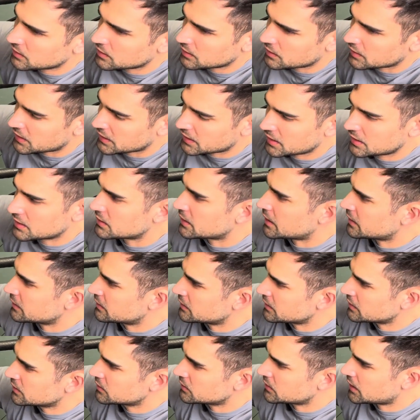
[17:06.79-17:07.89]
again, I
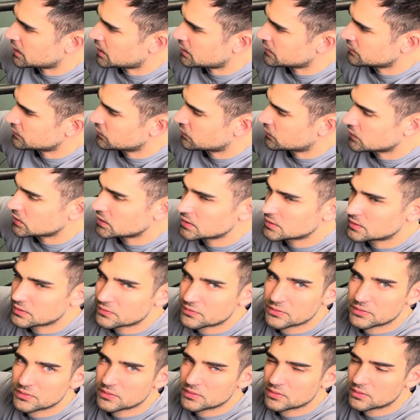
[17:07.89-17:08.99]
think you have 3
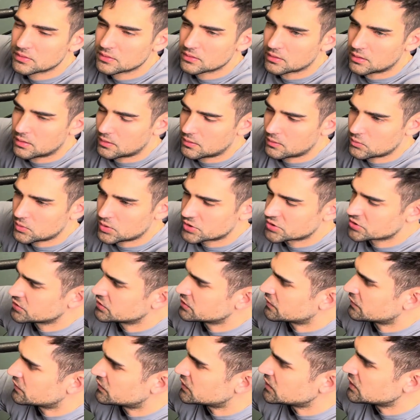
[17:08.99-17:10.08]
different versions
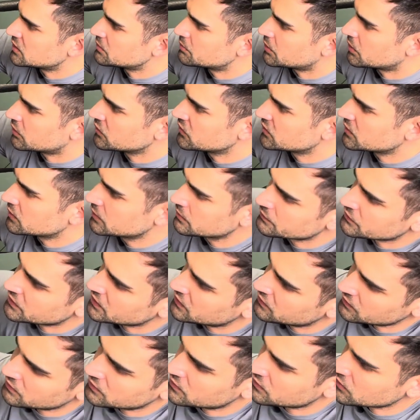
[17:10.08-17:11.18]
of seat post.
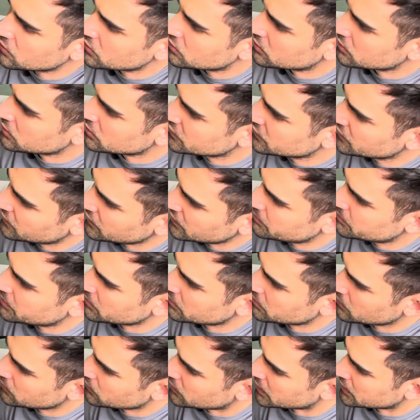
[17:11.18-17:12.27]
This is a so-called
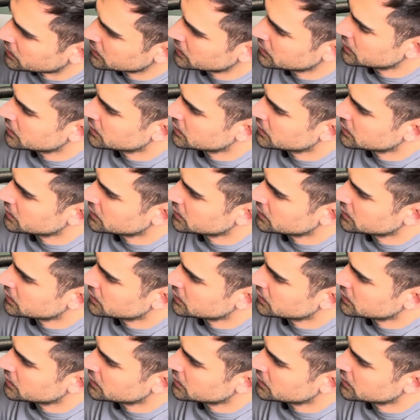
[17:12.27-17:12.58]
flippable one,